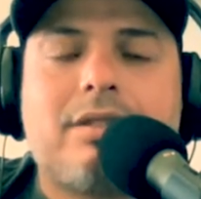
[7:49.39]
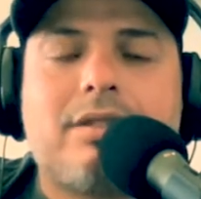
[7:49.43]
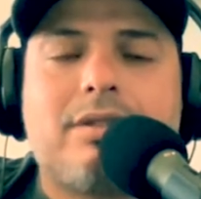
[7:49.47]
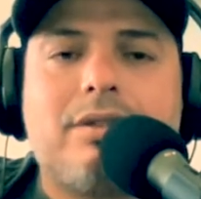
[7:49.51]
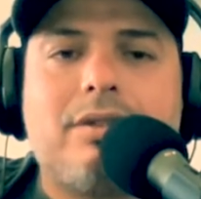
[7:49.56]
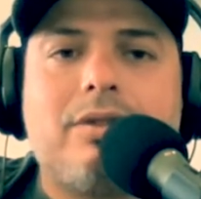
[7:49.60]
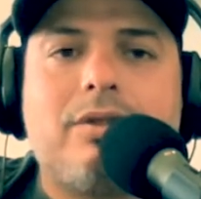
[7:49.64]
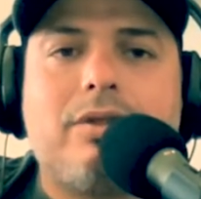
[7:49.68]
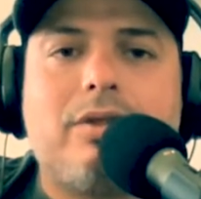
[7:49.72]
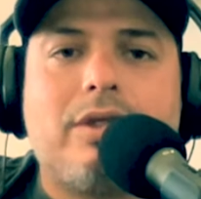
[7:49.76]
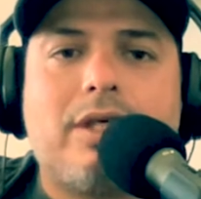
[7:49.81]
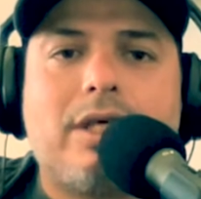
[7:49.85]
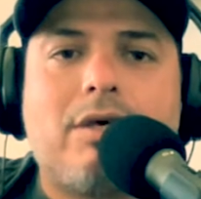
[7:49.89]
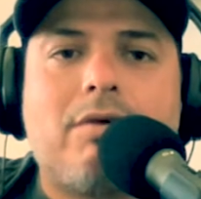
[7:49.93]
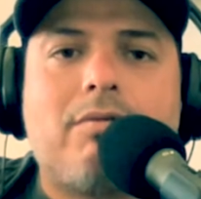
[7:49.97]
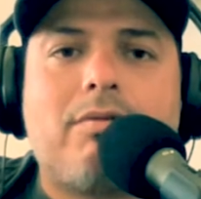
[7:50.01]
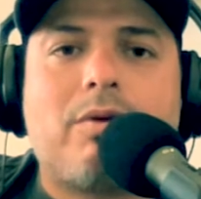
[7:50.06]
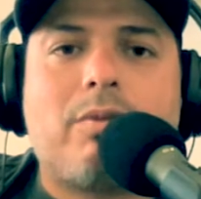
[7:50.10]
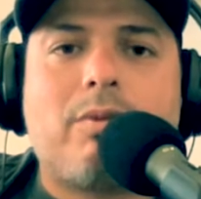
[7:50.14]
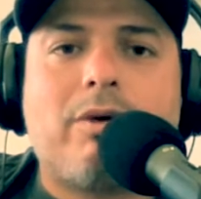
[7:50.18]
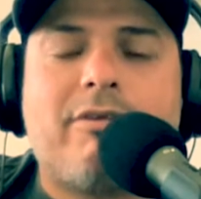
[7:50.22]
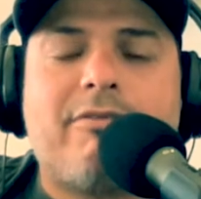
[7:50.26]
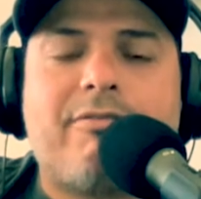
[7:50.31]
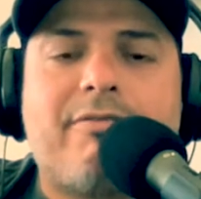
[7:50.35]
You know, you get
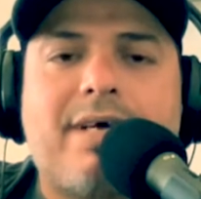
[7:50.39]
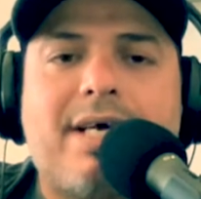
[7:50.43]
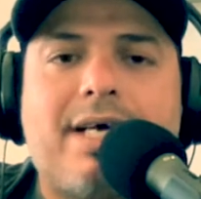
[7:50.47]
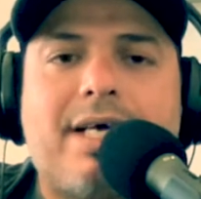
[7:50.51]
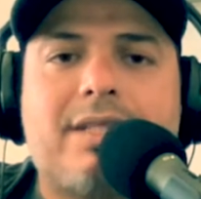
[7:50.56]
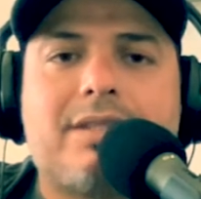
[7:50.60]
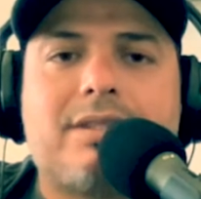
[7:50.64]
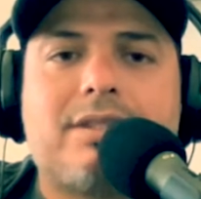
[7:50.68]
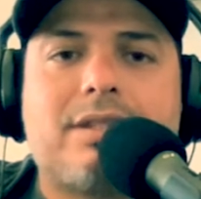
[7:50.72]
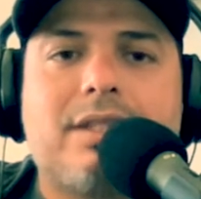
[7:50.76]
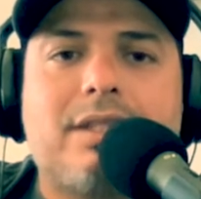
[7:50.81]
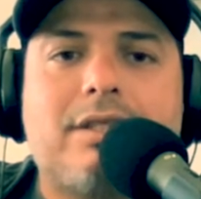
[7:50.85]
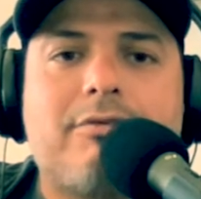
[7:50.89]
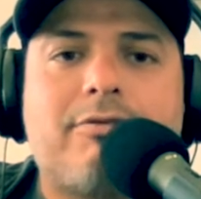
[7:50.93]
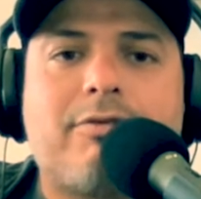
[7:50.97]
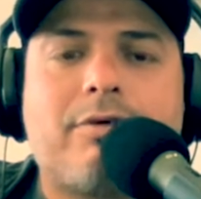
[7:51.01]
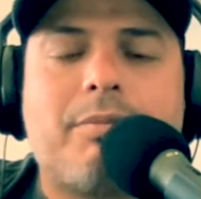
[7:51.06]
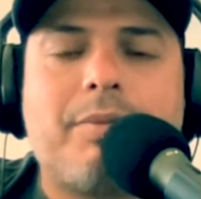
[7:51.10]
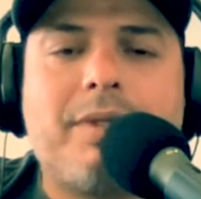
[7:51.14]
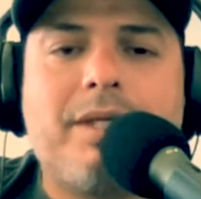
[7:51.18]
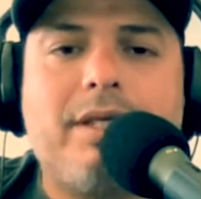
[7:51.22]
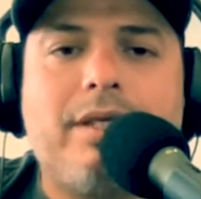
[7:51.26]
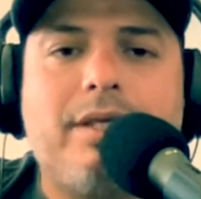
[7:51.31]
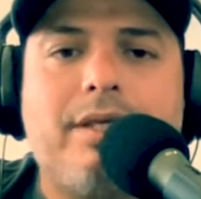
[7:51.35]
overweight fast. And for
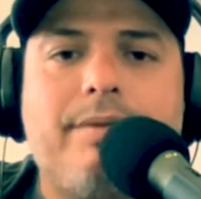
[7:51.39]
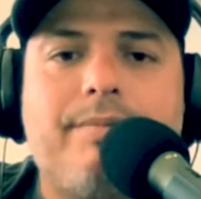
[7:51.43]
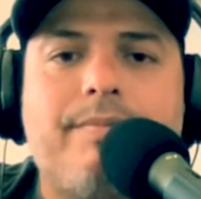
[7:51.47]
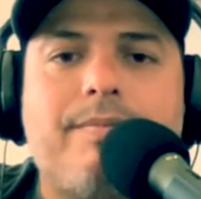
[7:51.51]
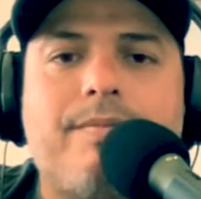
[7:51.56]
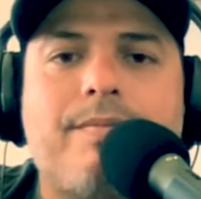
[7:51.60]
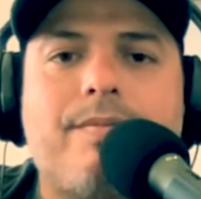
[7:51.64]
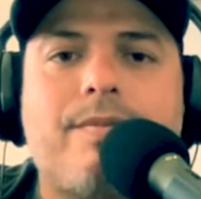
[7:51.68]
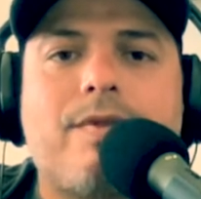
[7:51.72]
me,